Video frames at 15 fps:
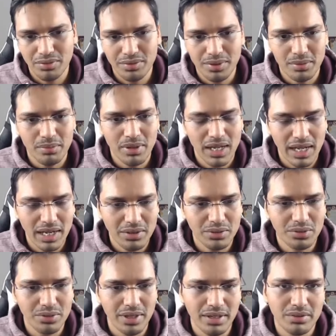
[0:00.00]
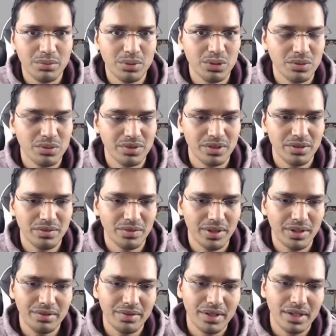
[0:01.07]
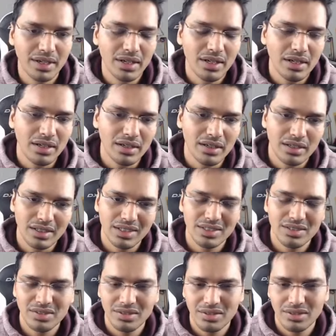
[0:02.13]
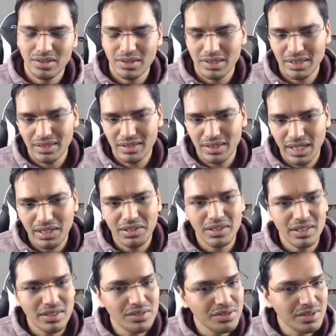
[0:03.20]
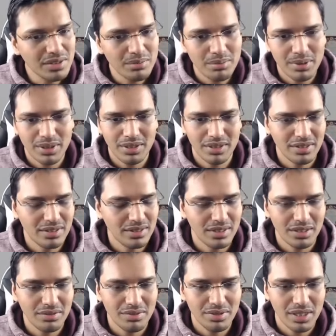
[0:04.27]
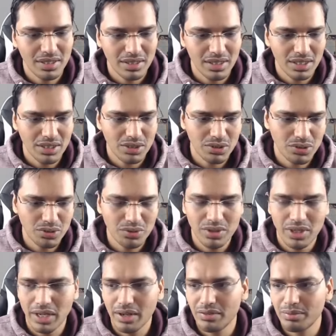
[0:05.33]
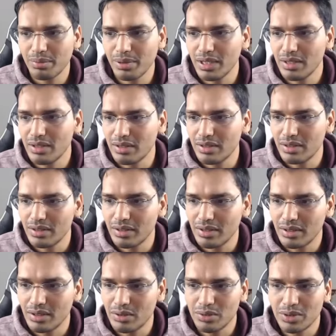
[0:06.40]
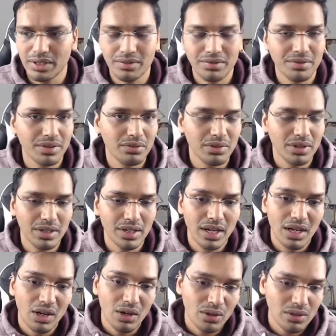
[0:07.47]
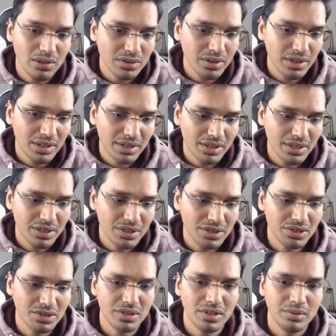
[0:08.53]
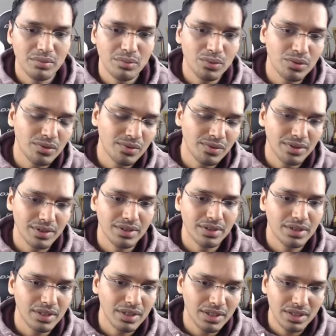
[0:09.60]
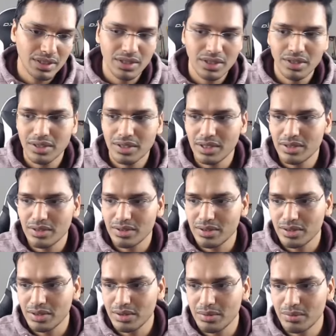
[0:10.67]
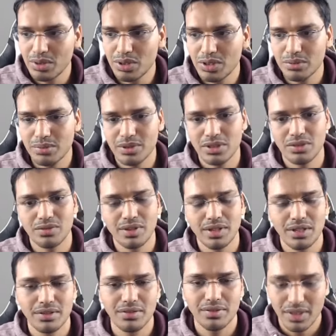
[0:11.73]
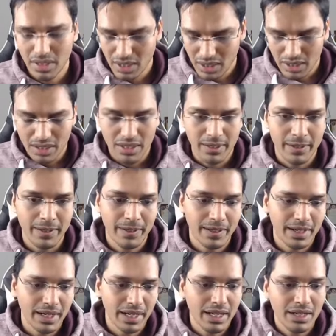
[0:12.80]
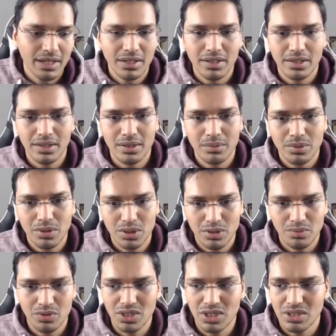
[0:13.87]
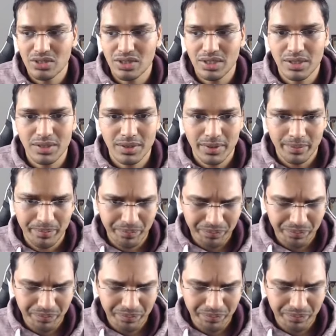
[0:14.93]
for black to have bishop c5 isn't that easy, but in fact I should have played rook fe1. Also, another interesting move here is bishop h5 and bishop g6.